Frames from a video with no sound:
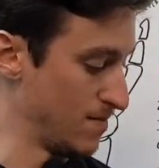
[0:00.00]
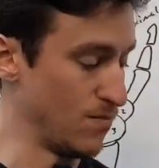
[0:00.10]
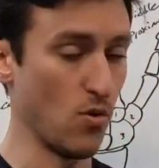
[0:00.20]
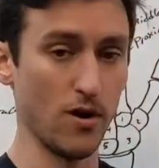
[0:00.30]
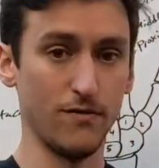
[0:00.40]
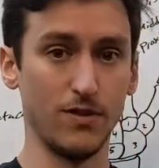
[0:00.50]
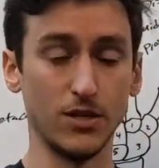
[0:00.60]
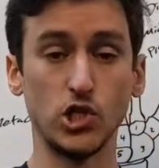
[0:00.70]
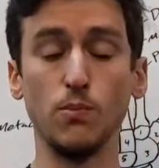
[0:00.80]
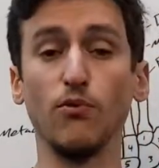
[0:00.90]
more of the
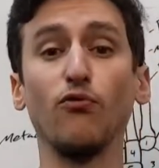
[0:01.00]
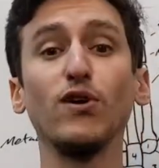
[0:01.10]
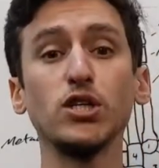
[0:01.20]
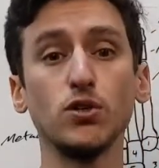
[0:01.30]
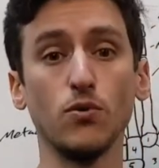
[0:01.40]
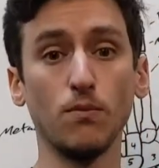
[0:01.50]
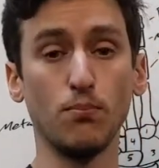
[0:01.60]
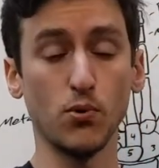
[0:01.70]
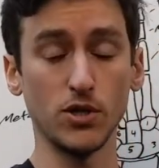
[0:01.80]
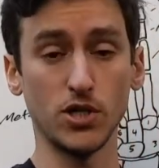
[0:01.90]
superficial
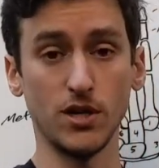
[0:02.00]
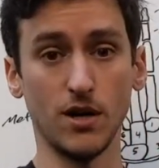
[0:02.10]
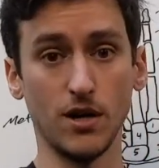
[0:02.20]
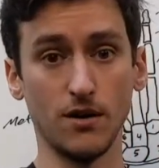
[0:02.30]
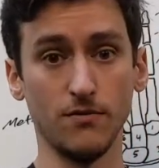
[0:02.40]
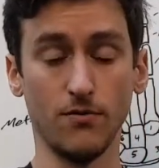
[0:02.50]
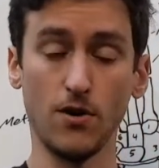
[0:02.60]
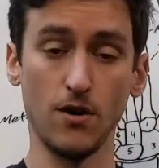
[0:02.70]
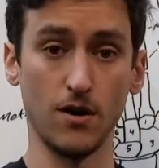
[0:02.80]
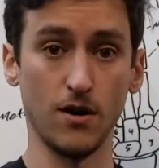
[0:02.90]
portion of
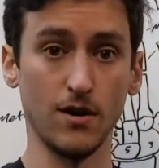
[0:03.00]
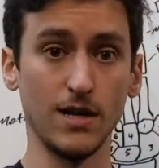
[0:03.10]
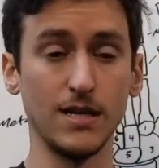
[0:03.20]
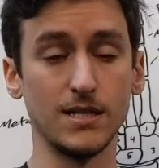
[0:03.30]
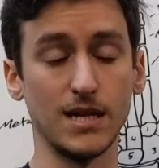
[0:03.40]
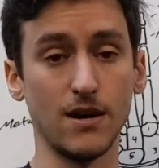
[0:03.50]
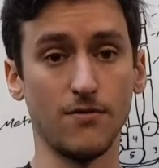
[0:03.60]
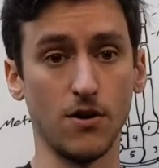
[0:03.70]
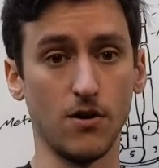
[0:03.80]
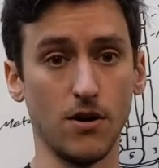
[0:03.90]
our inside of
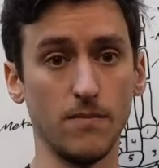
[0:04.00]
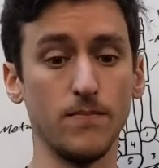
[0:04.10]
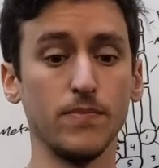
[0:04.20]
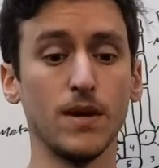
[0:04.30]
our arm,